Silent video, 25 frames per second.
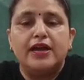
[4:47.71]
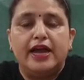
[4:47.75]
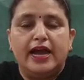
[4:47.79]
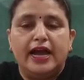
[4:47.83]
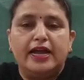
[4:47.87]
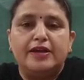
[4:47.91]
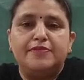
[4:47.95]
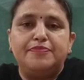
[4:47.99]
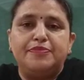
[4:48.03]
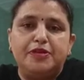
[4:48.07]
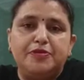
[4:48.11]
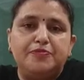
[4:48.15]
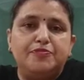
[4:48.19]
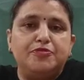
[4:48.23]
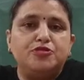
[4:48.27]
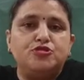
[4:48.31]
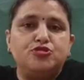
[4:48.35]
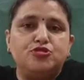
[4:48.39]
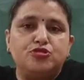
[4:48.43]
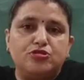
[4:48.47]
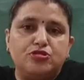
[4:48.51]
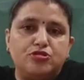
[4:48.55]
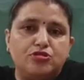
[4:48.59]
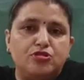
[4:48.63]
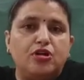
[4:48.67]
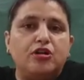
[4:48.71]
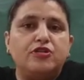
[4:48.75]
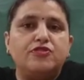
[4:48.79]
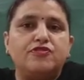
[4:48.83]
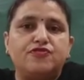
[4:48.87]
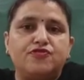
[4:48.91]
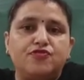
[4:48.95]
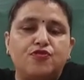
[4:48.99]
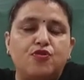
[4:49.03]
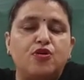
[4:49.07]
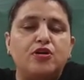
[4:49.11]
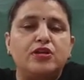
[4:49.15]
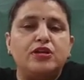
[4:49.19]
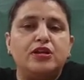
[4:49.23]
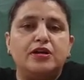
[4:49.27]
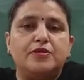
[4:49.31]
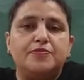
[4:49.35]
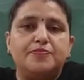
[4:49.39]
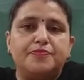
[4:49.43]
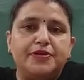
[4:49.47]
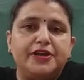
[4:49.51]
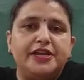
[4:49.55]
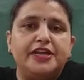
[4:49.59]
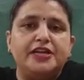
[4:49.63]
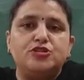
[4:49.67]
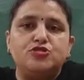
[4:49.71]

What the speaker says: and people should not fall a prey